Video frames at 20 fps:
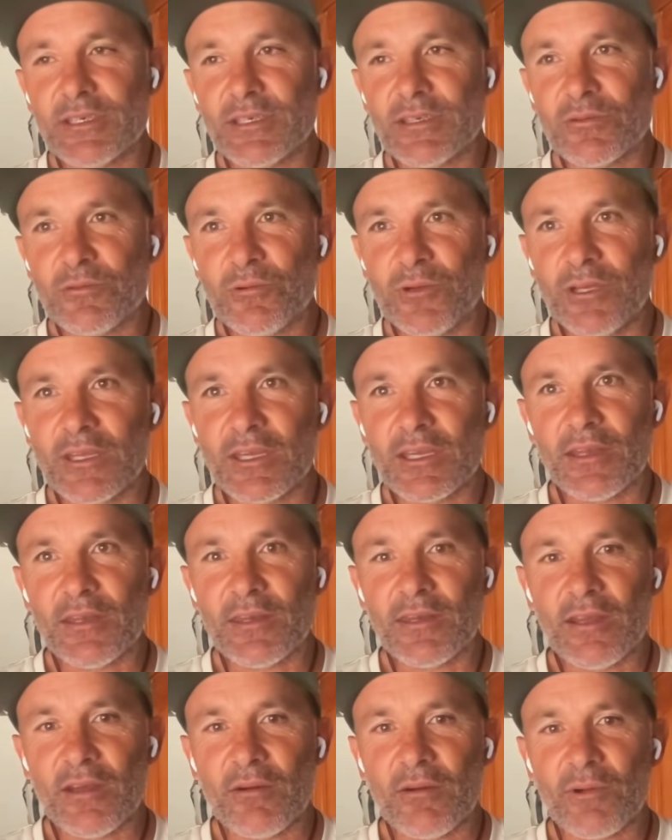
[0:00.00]
tweak,
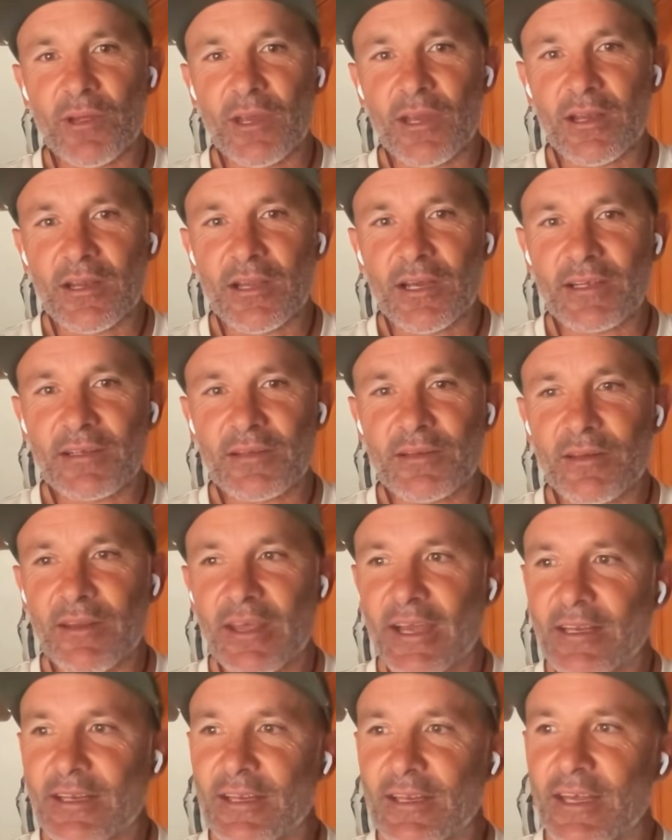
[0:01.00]
and we had like
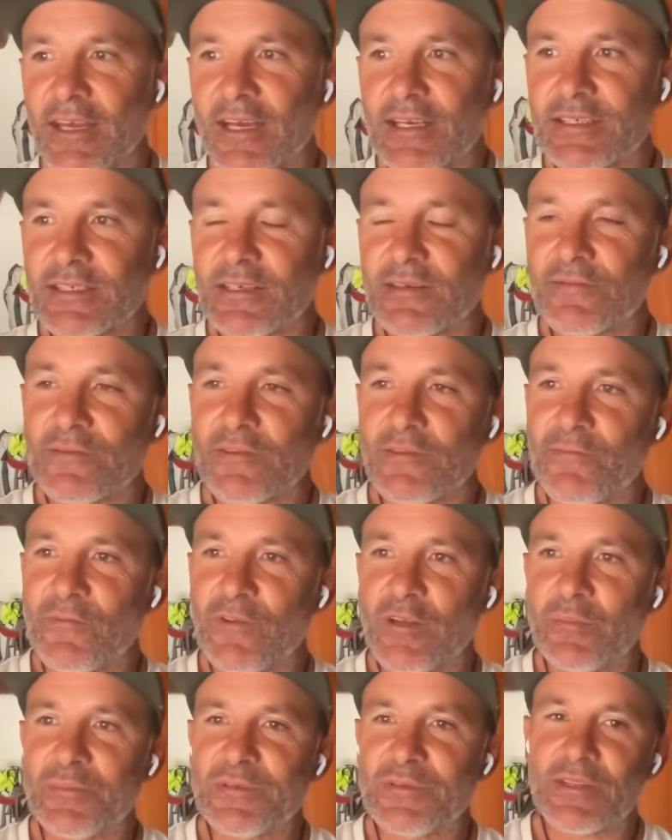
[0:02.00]
knacks and the
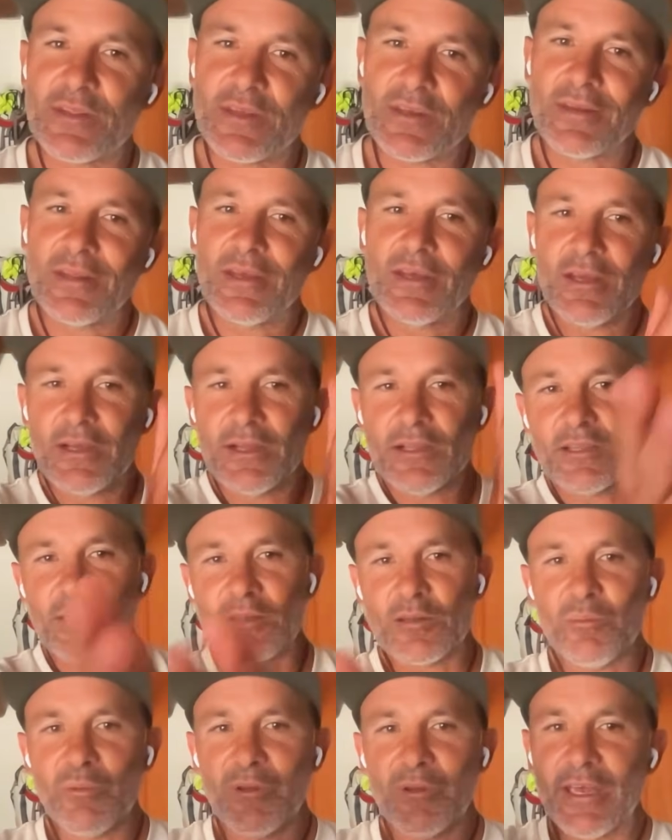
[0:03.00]
flips, and then a
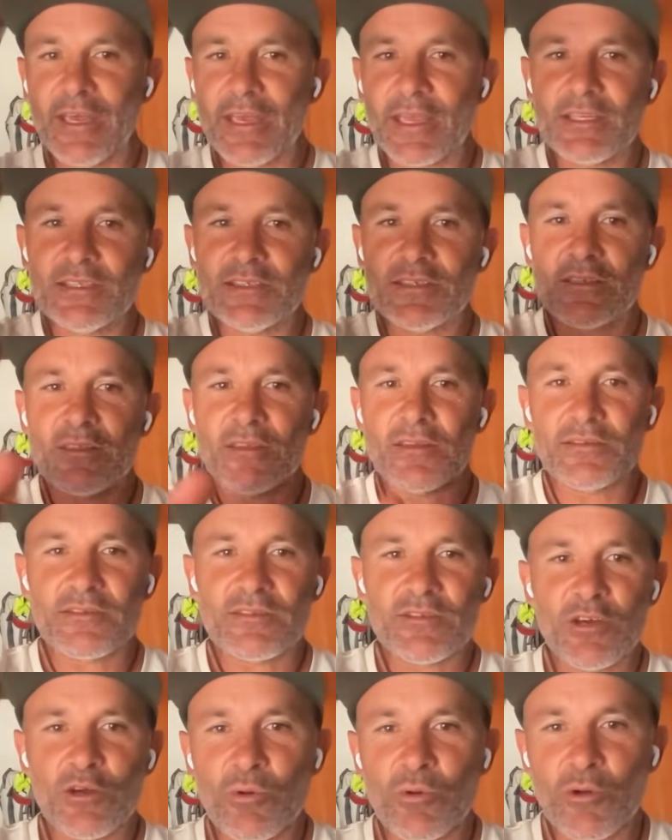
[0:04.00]
little playing into the
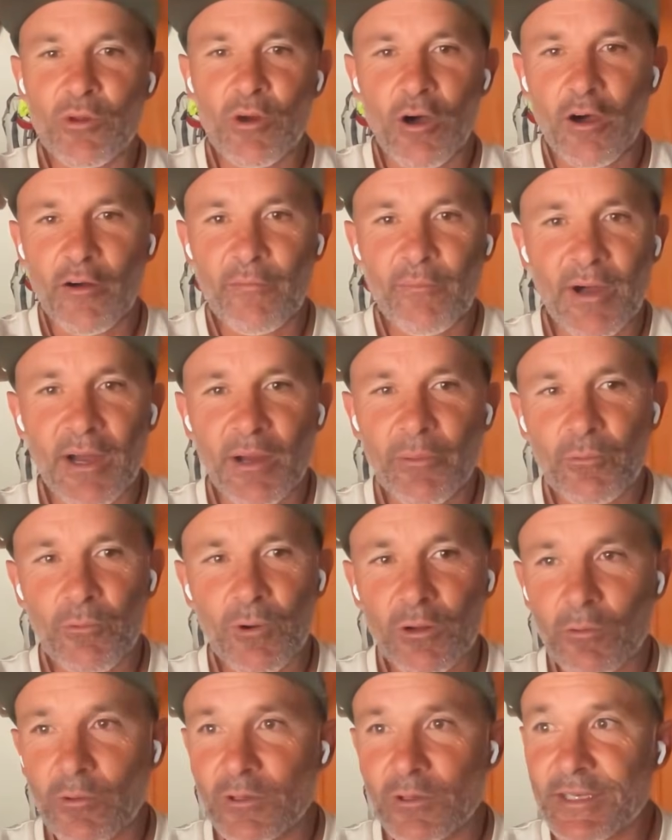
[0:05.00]
snowboard half pipe.
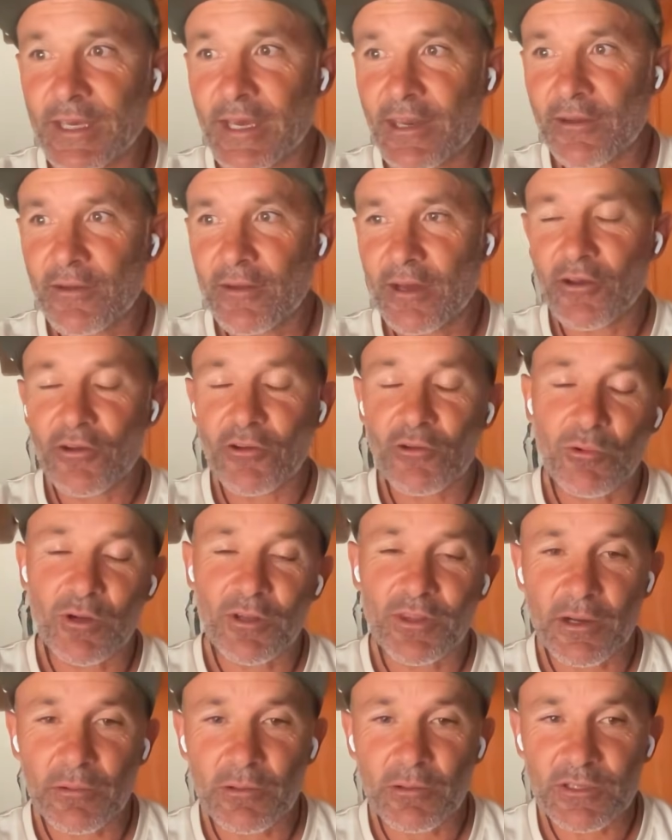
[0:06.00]
What was that? I don't know
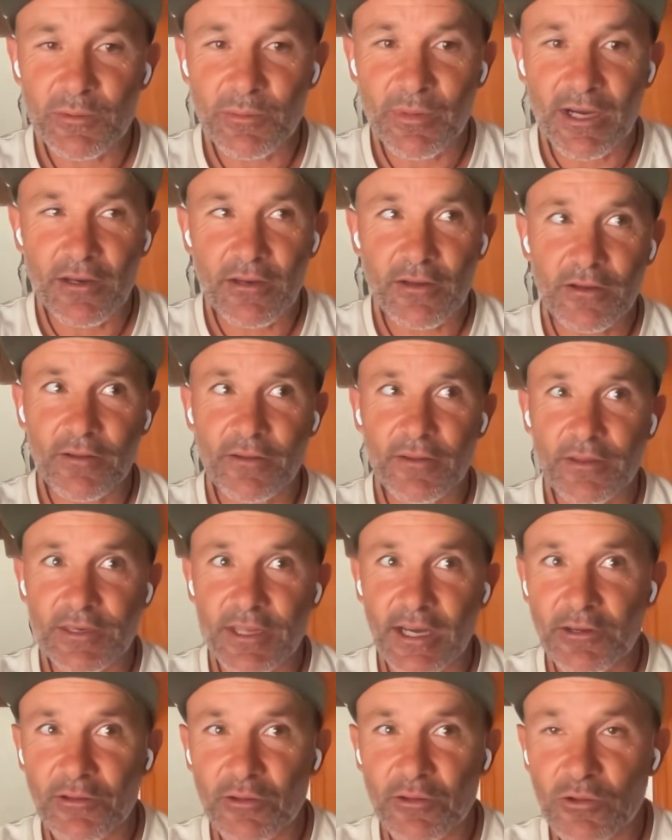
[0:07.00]
what that was about on the
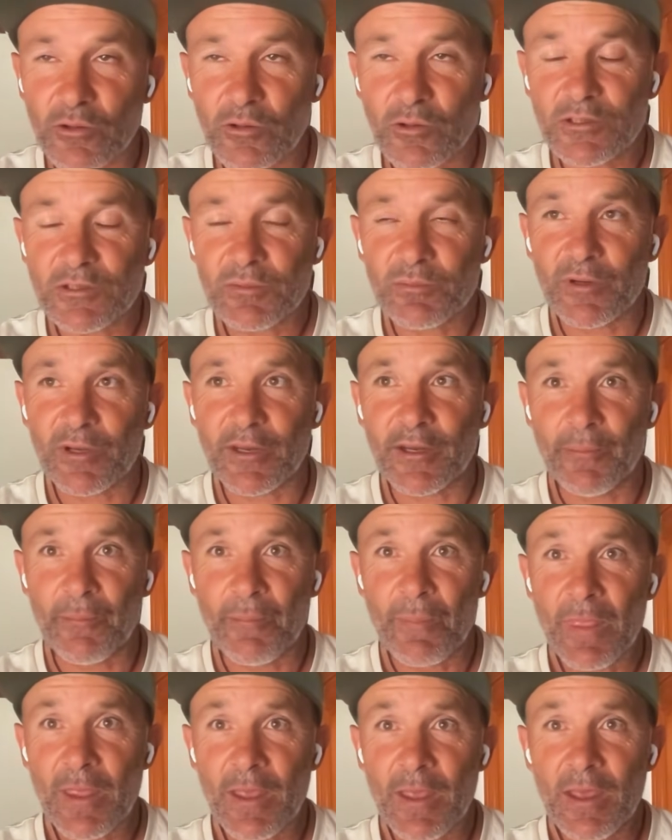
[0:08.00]
downhill course, but
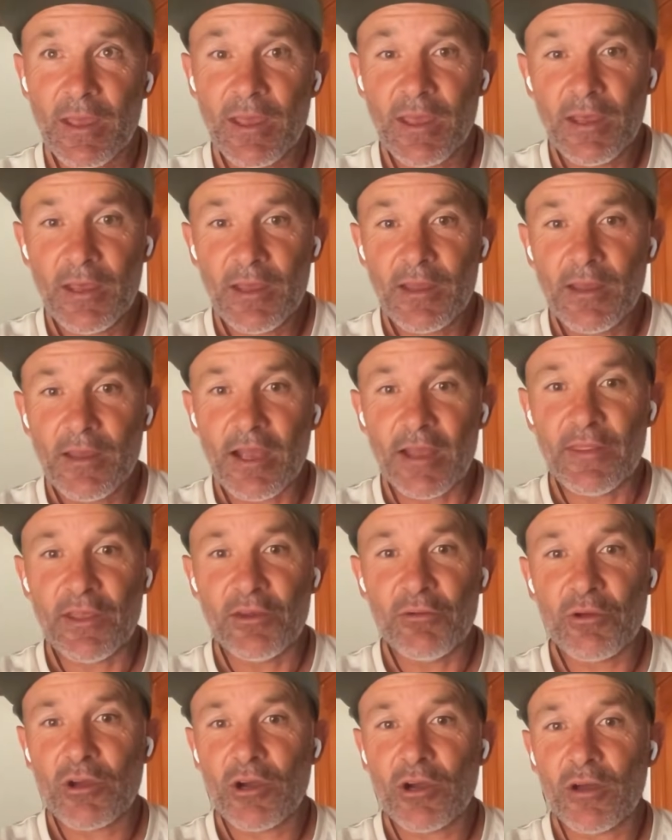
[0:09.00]
and then
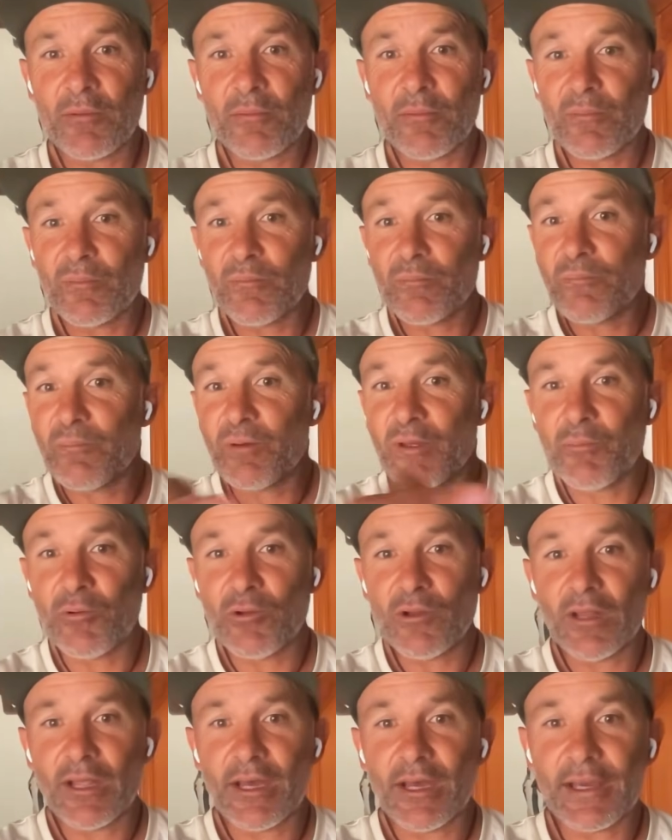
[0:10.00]
you got
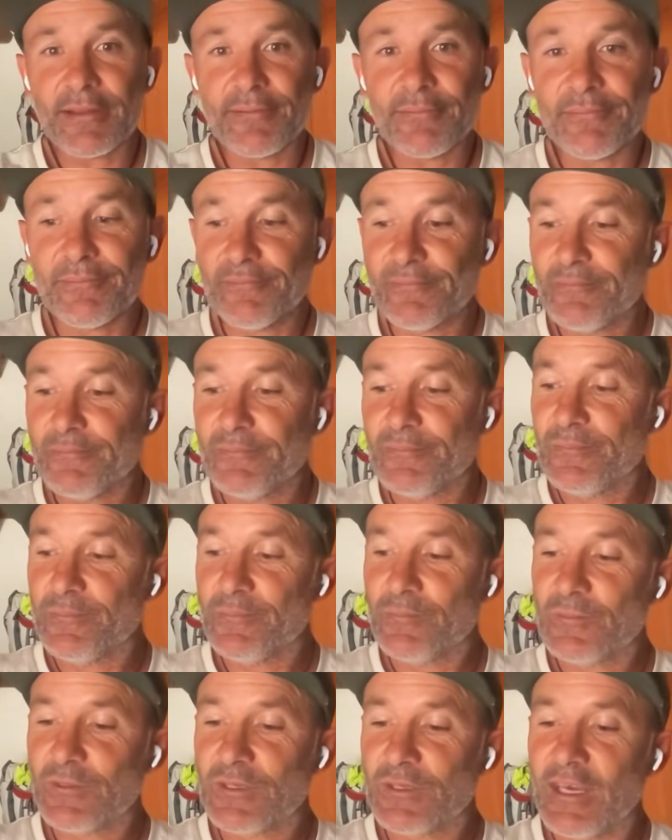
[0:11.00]
people like
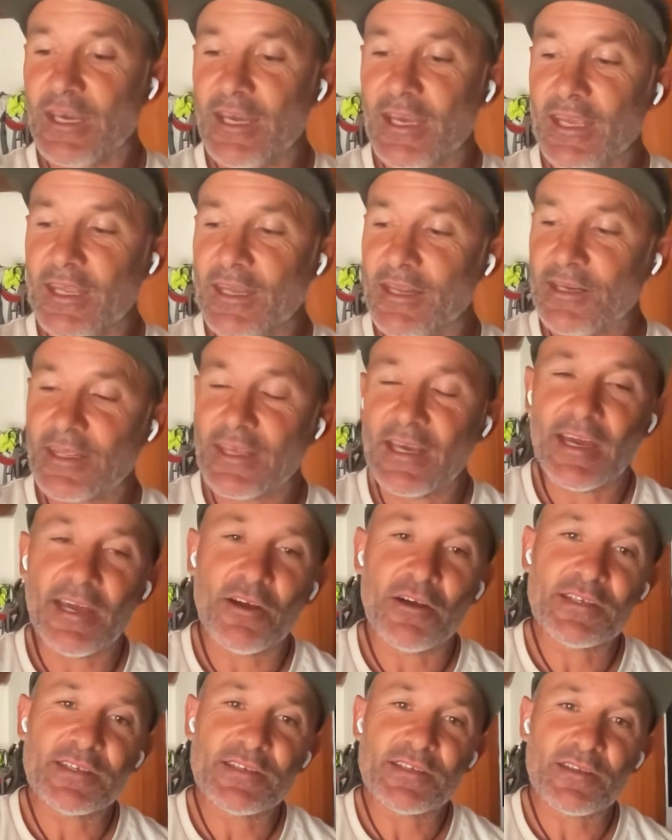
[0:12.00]
Cade and
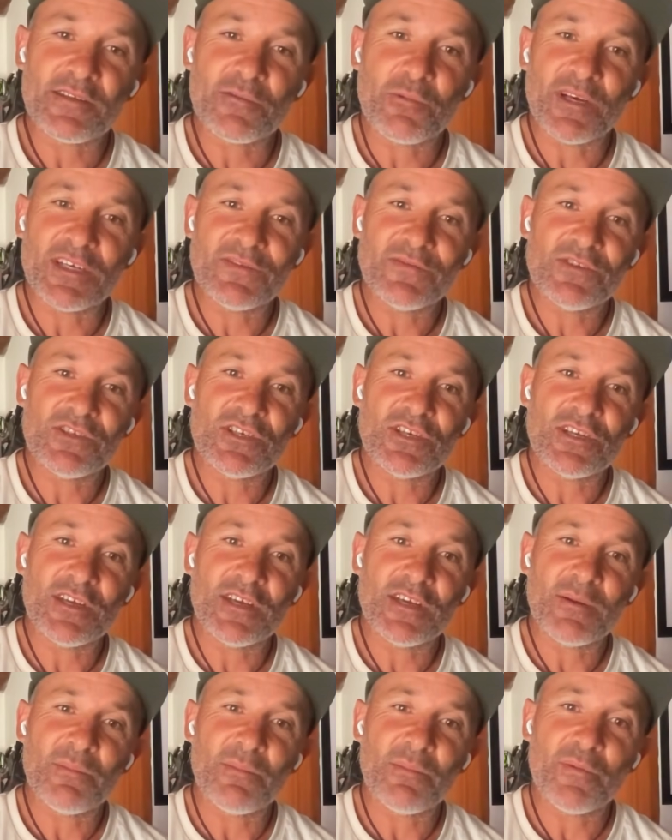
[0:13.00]
Chaos at the West Virginia
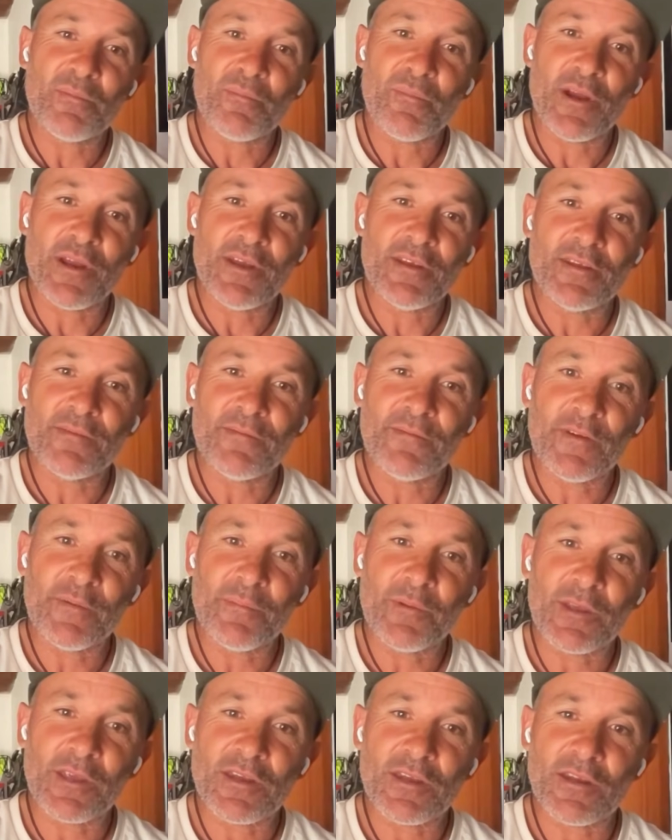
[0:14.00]
hip and Brendan
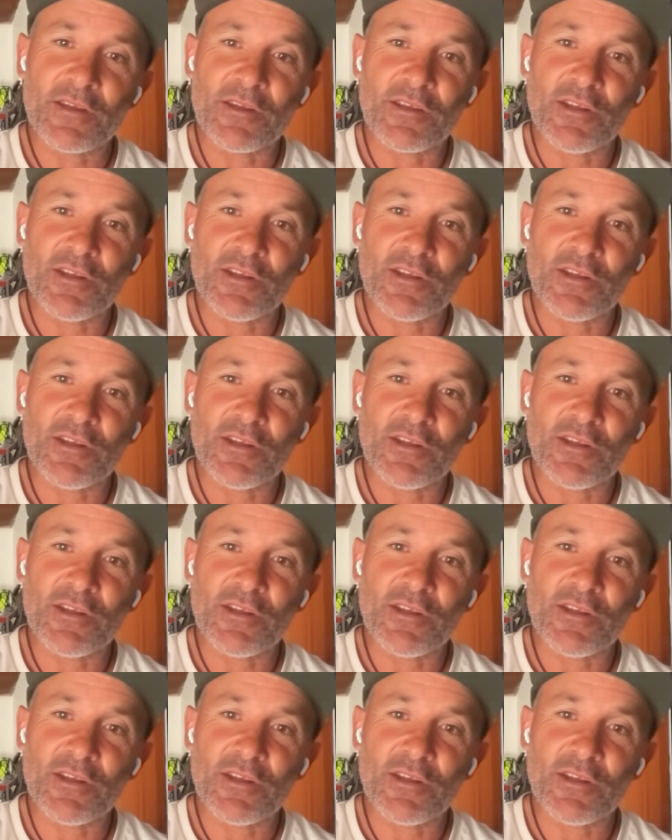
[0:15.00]
flipping in it.